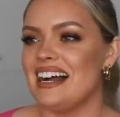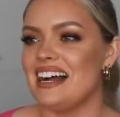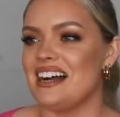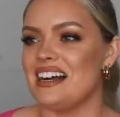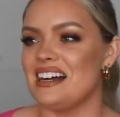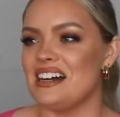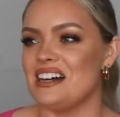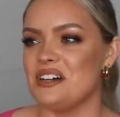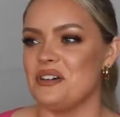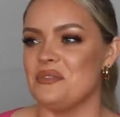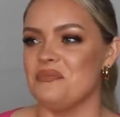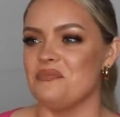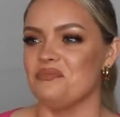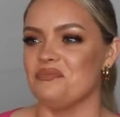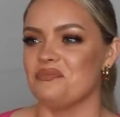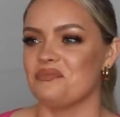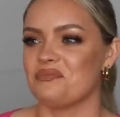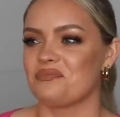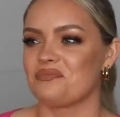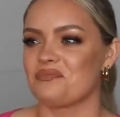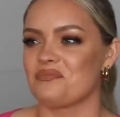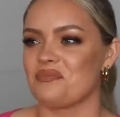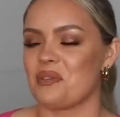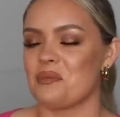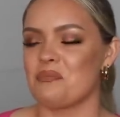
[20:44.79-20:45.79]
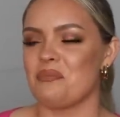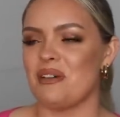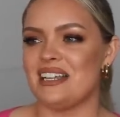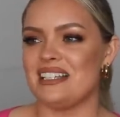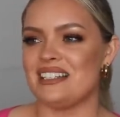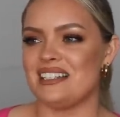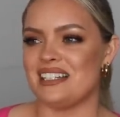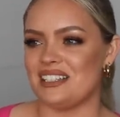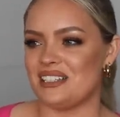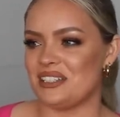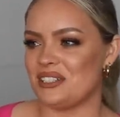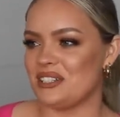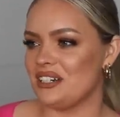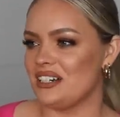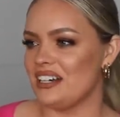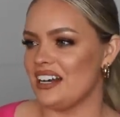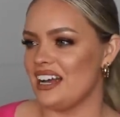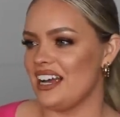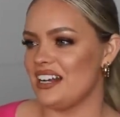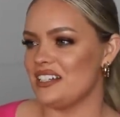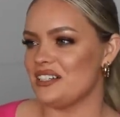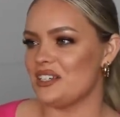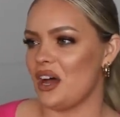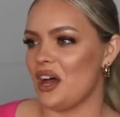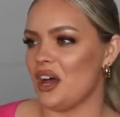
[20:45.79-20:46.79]
Um, my sister and
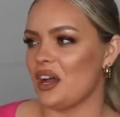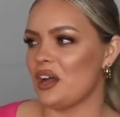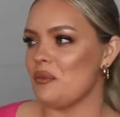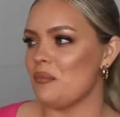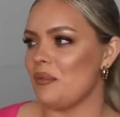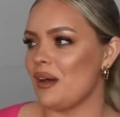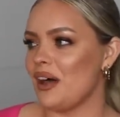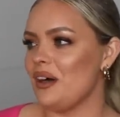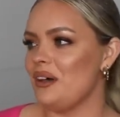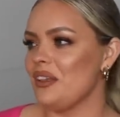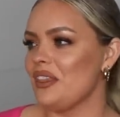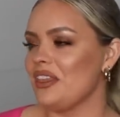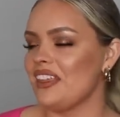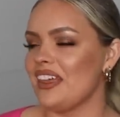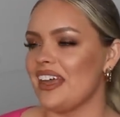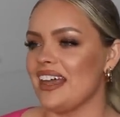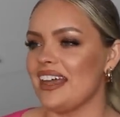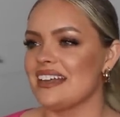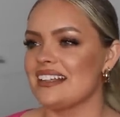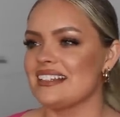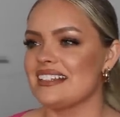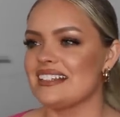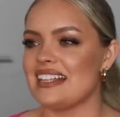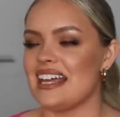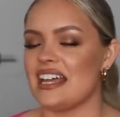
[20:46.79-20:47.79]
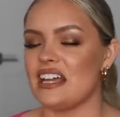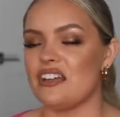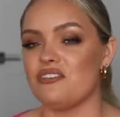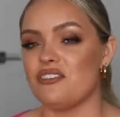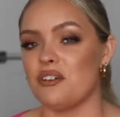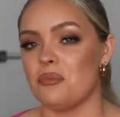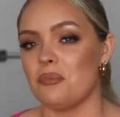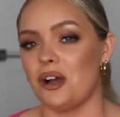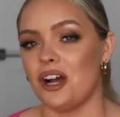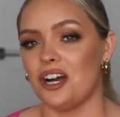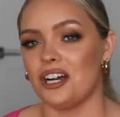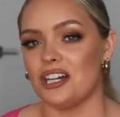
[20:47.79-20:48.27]
I talk about things like from